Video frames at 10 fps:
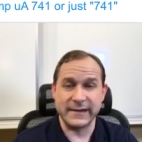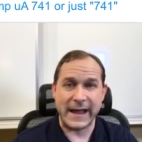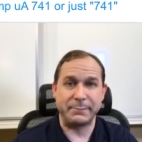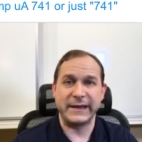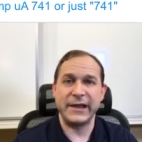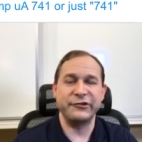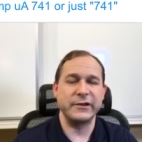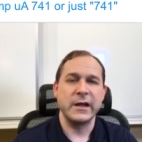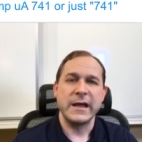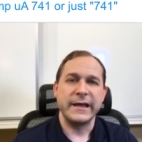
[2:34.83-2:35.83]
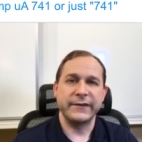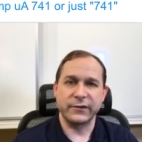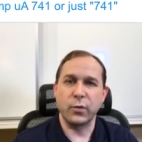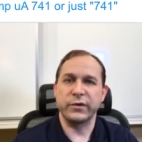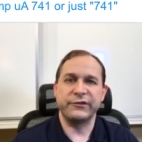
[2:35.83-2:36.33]
application is
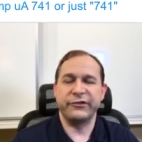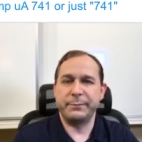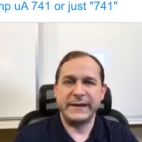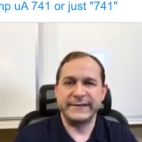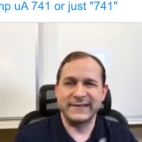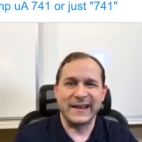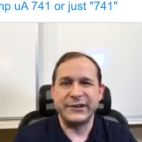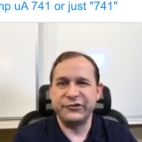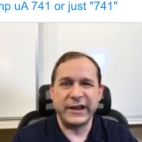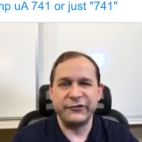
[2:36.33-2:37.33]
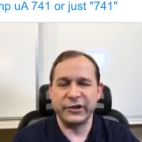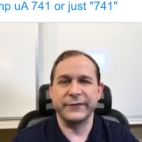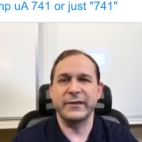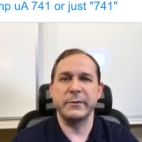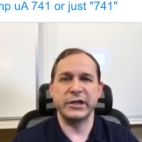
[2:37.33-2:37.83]
going to just be a slight changing of
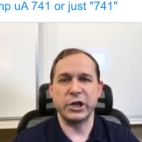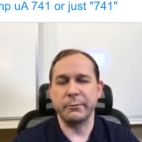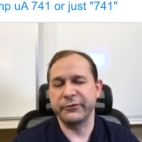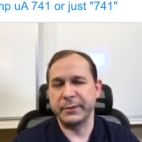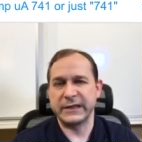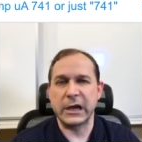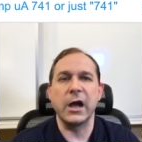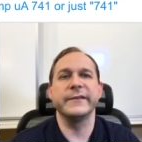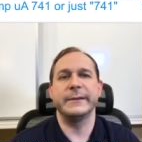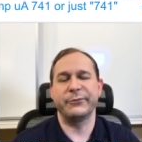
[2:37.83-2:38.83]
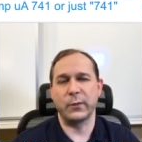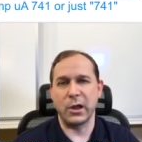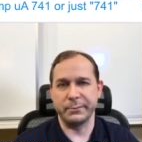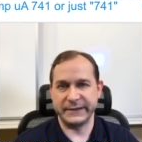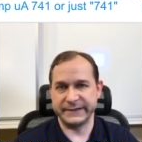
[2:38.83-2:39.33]
some of the numbers, but the concepts will
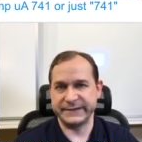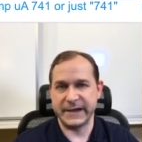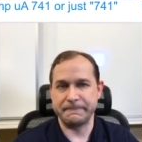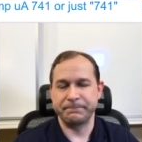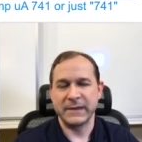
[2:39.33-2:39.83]
all be the same.